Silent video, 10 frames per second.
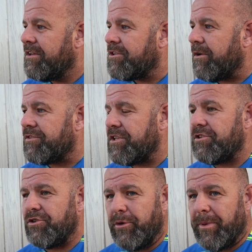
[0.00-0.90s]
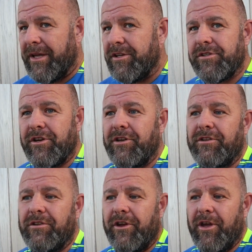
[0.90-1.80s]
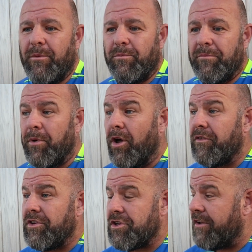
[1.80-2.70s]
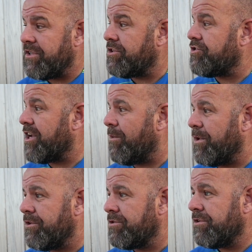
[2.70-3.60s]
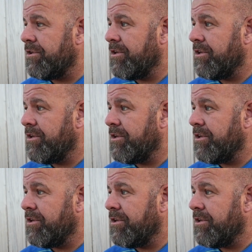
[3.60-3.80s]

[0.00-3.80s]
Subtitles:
So obviously there's new players there. We've brought the reserves in to train with us,